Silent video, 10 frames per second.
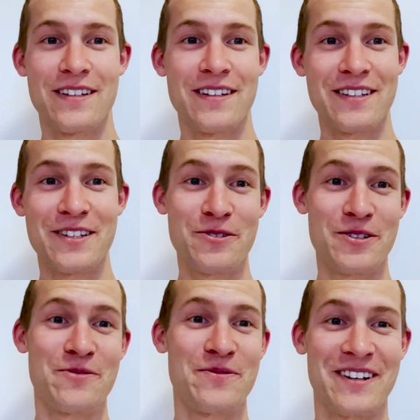So it was
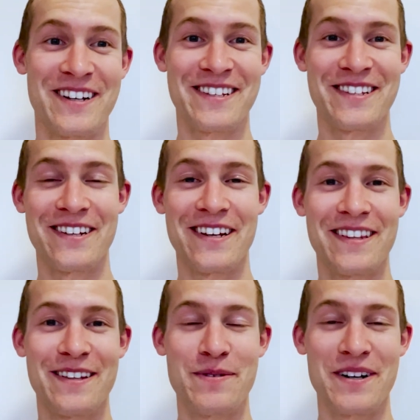super nice to
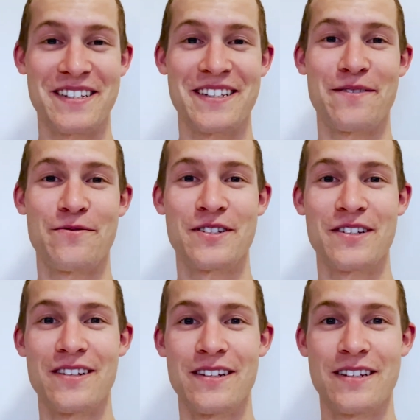get the positive
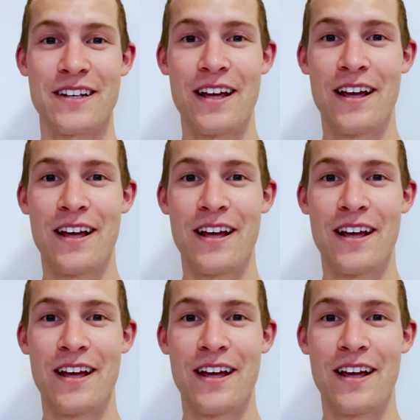results.